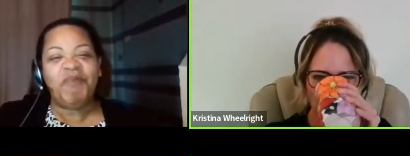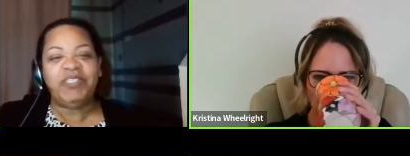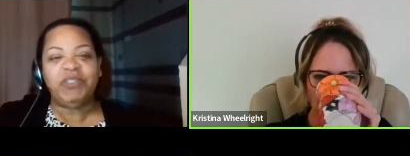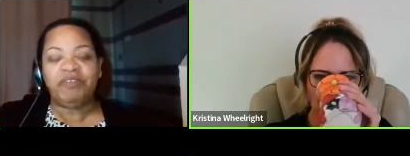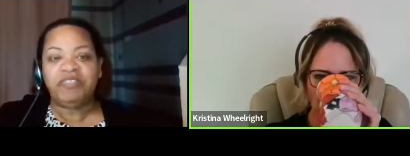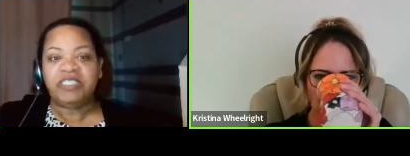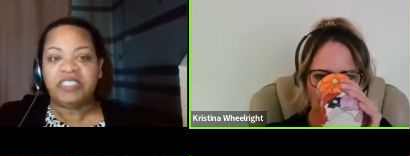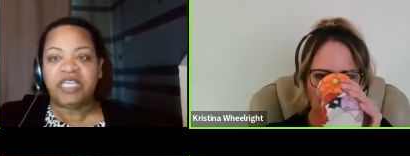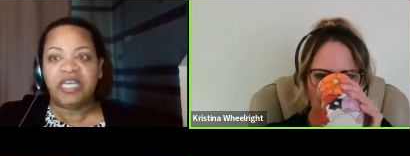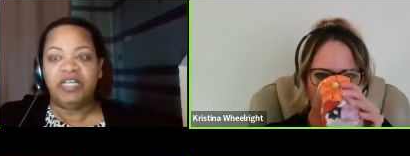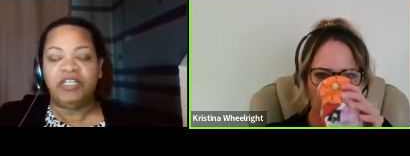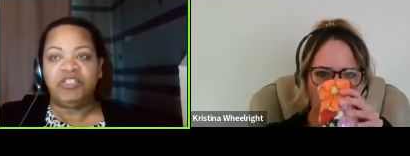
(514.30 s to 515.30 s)
Speaker 1: what sort of
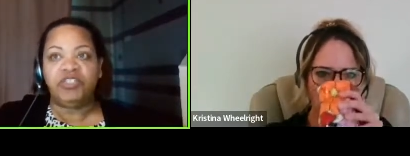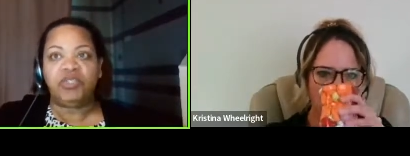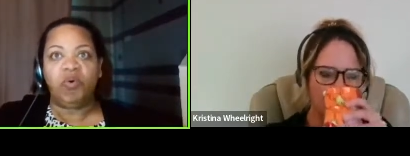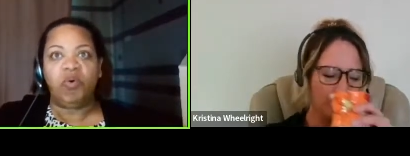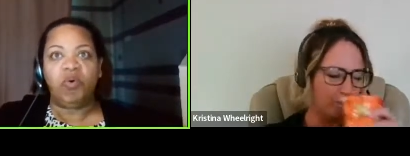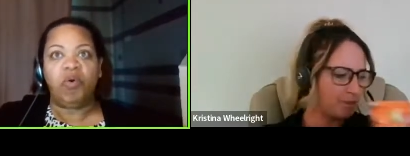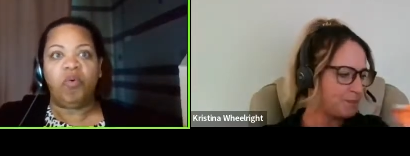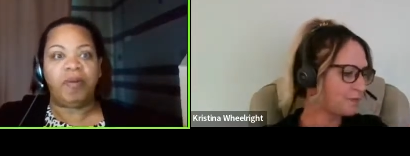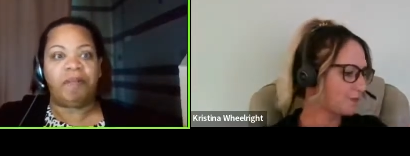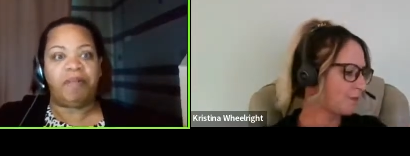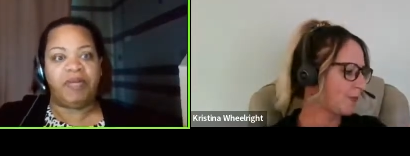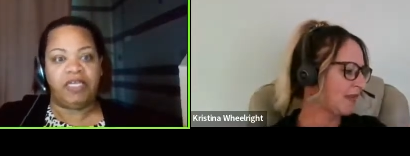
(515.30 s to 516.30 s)
skills or
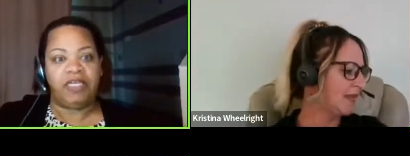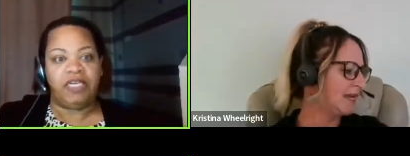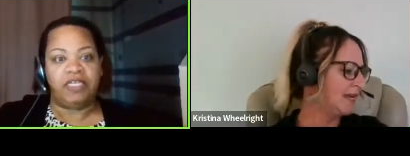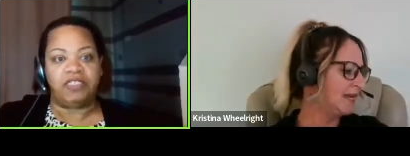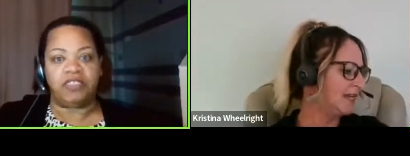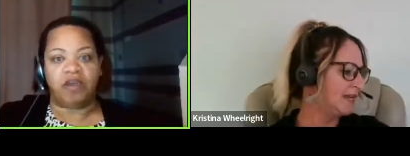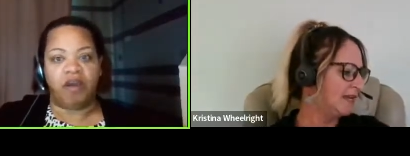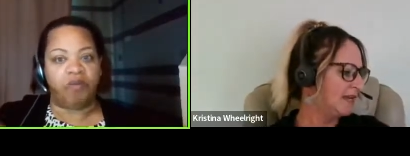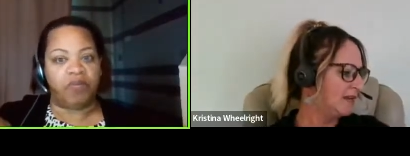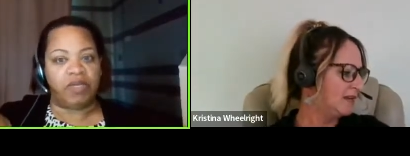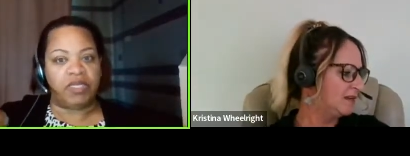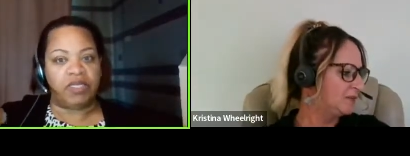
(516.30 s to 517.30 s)
abilities are
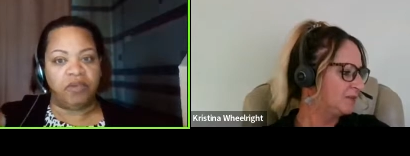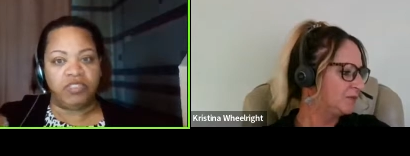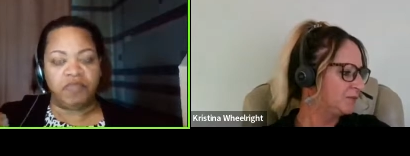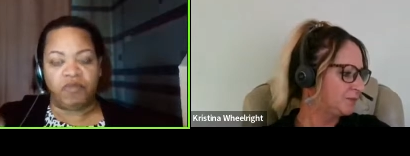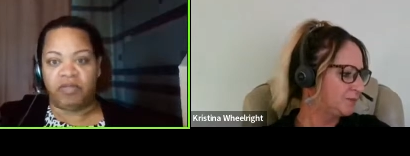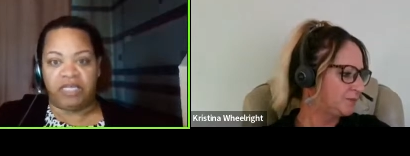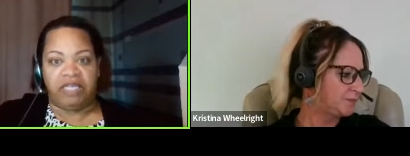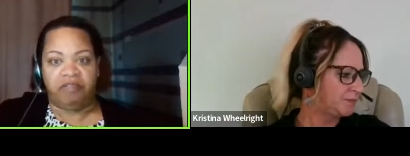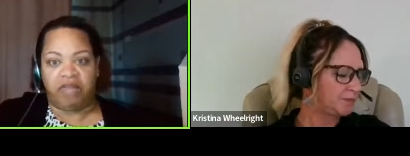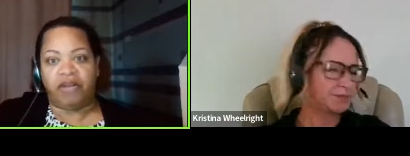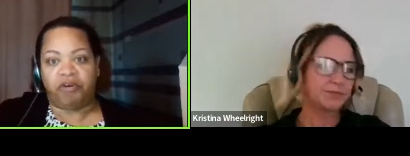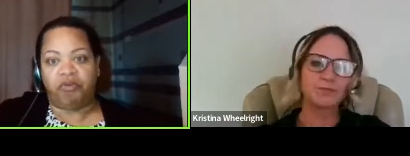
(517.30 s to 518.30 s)
really useful
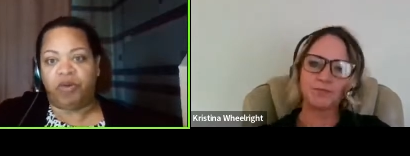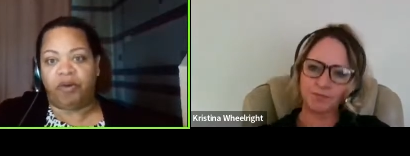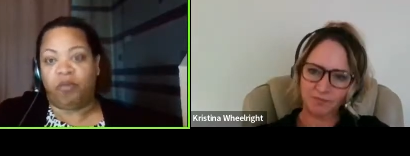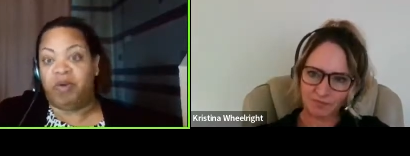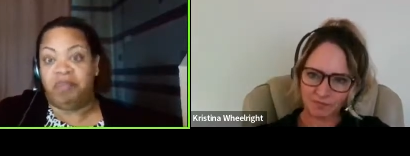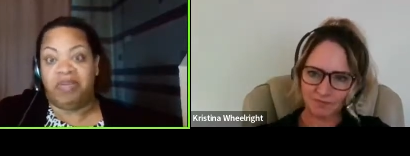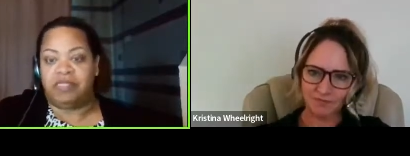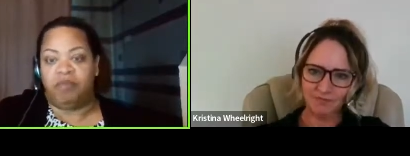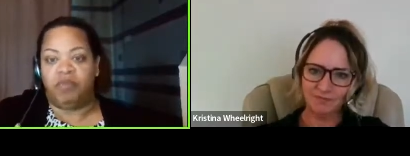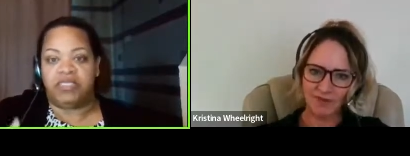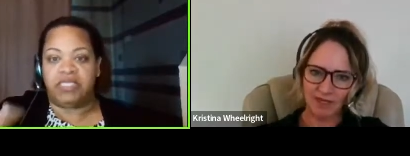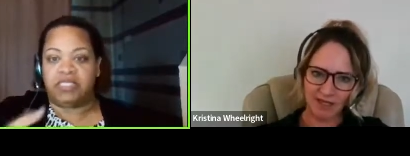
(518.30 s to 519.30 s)
in that career? What makes
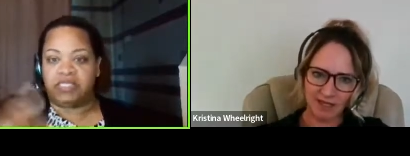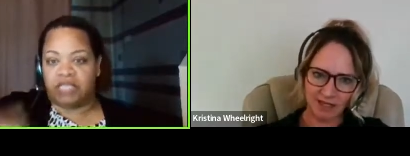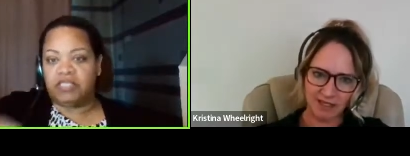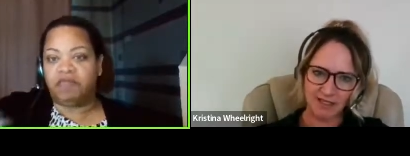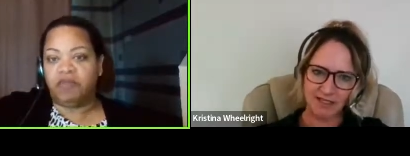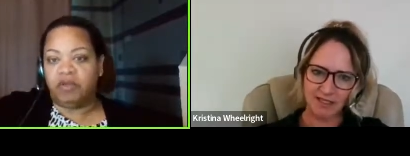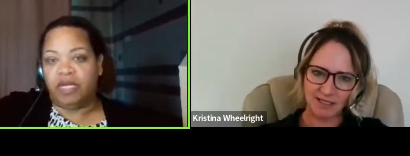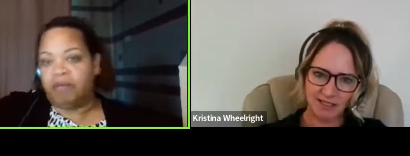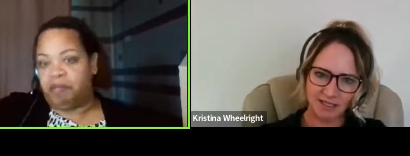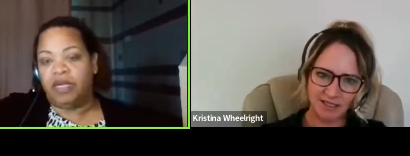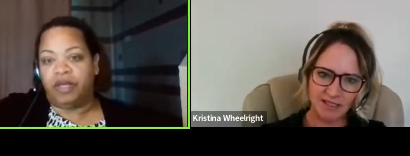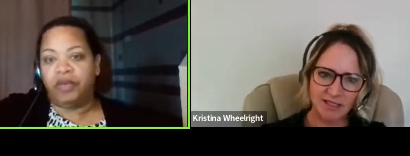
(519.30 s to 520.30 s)
someone successful
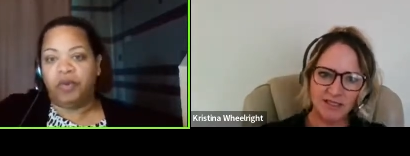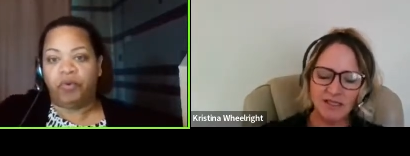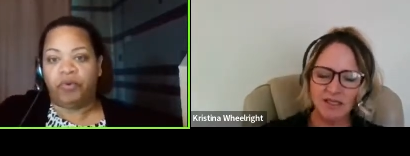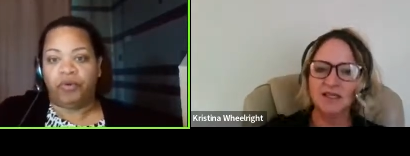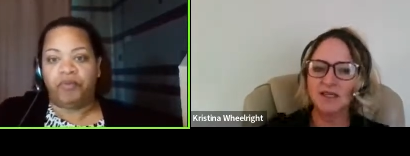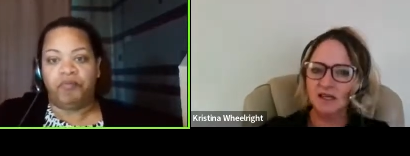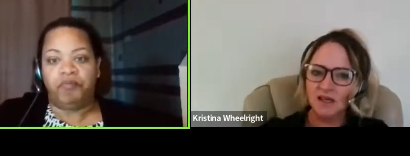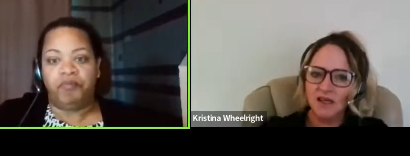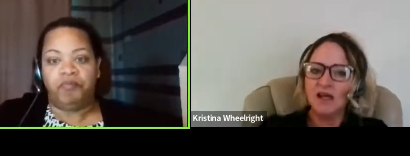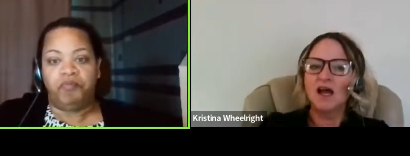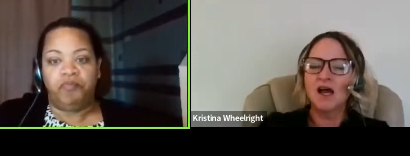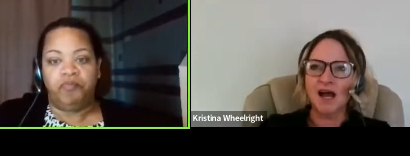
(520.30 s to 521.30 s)
Speaker 2: at being a coder?
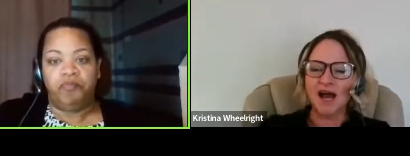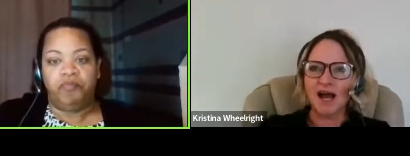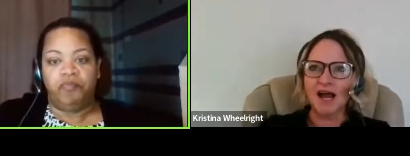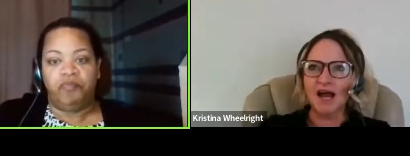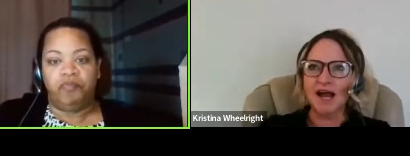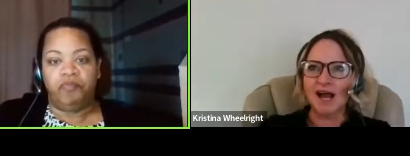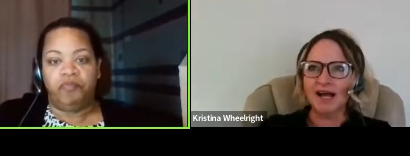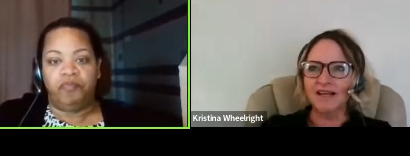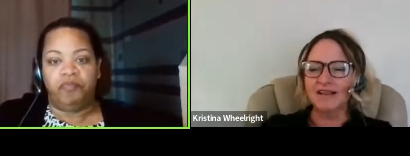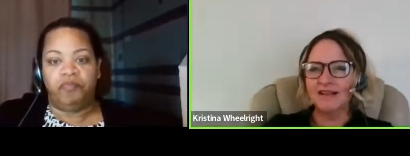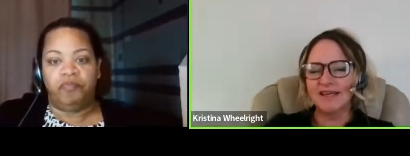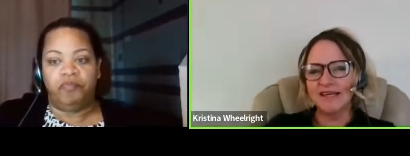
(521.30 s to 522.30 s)

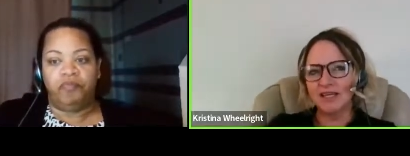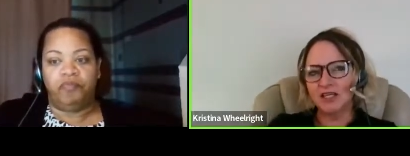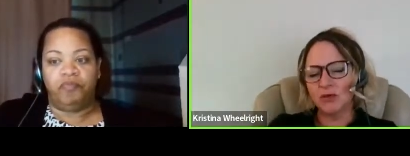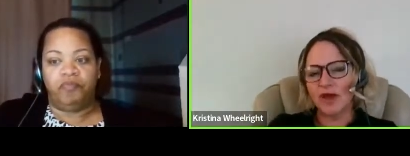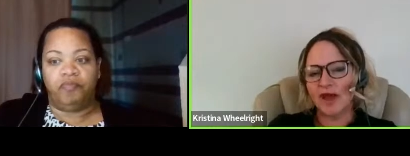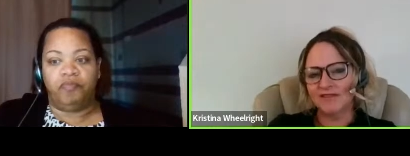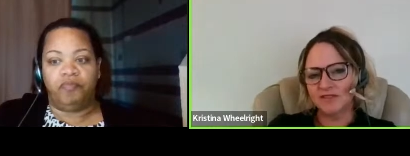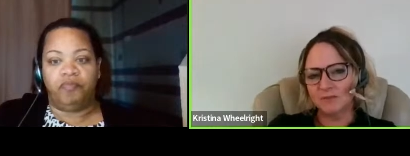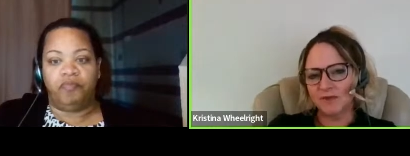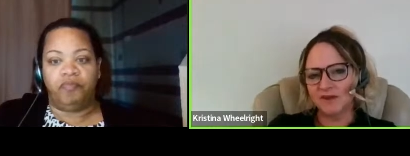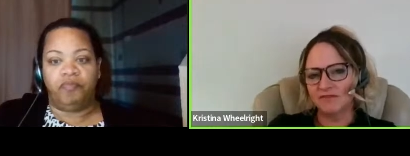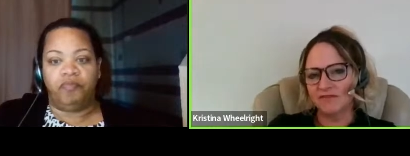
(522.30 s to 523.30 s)
I think you have
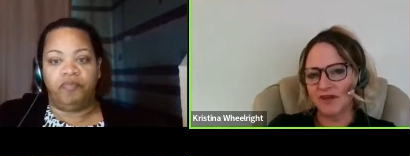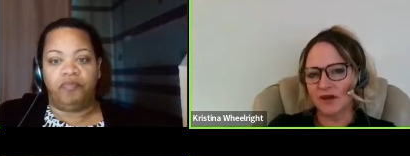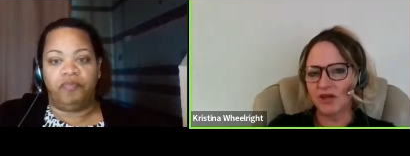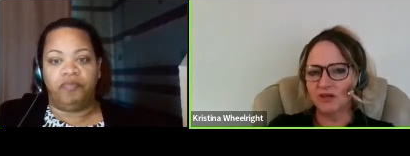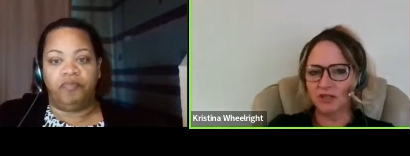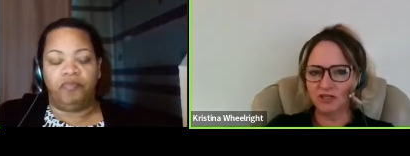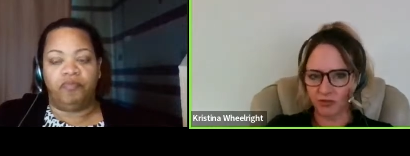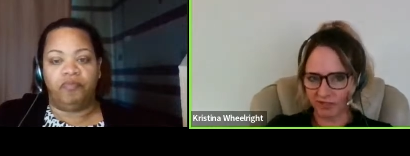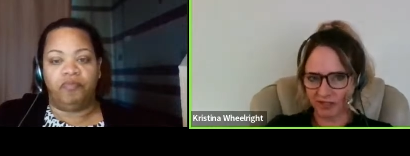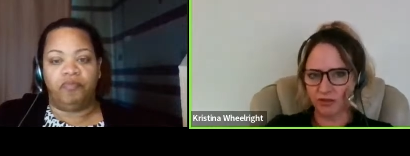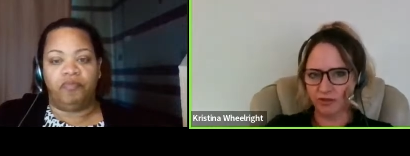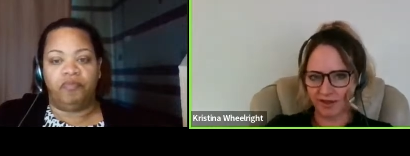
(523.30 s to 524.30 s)
to be a very good
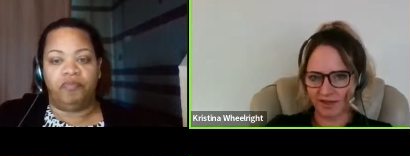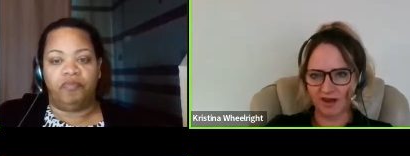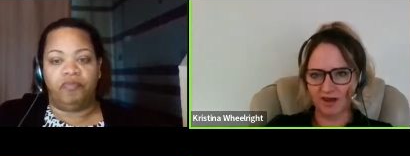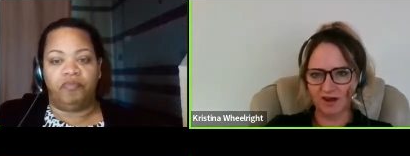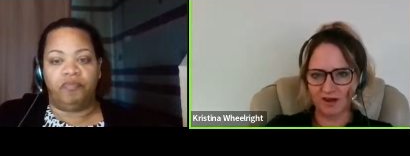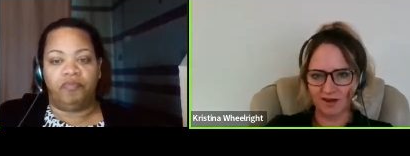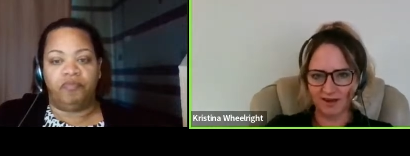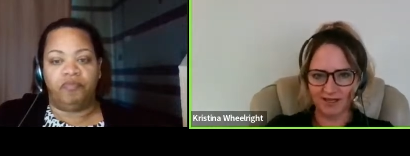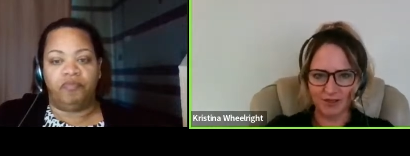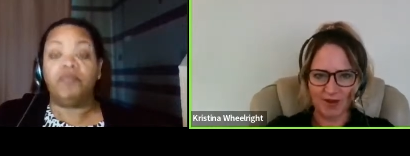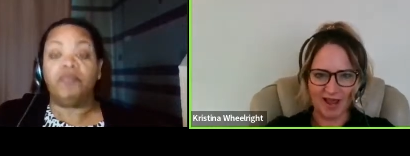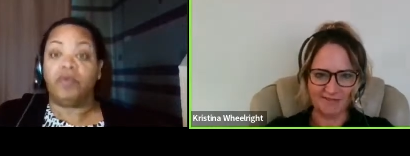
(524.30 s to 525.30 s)
critical thinker.
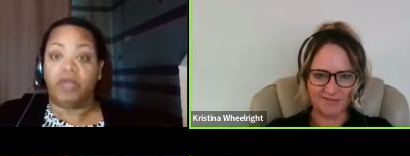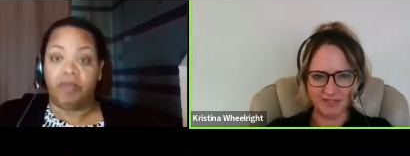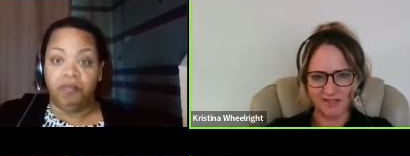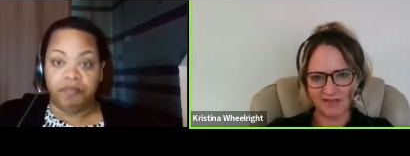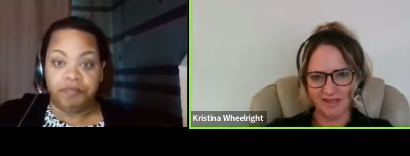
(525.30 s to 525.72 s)
You have to